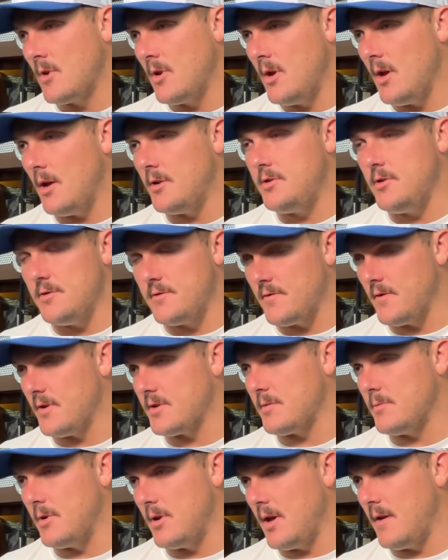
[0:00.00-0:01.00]
Yeah, it's huge for
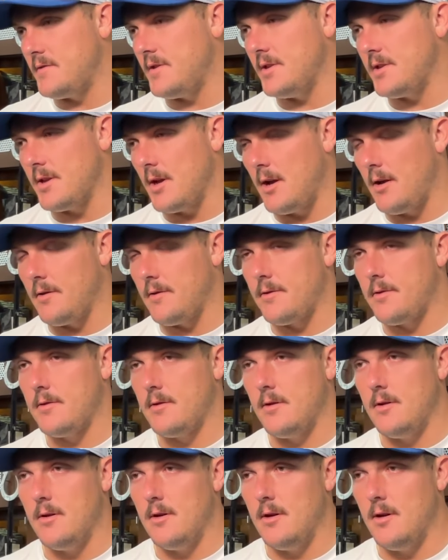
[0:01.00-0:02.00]
us. I mean, AFC South,
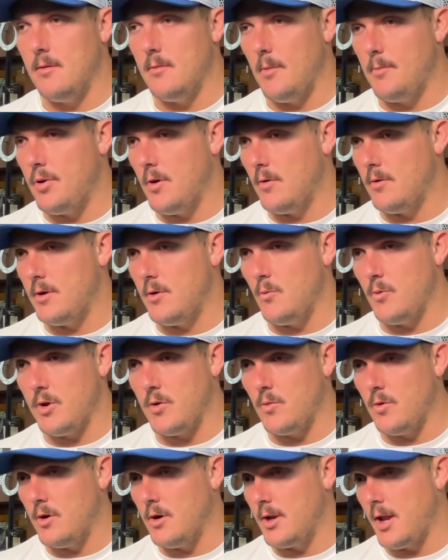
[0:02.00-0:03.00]
opponent
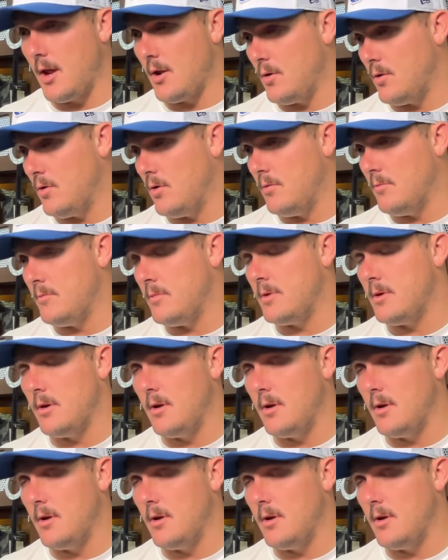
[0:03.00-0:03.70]
week one at home,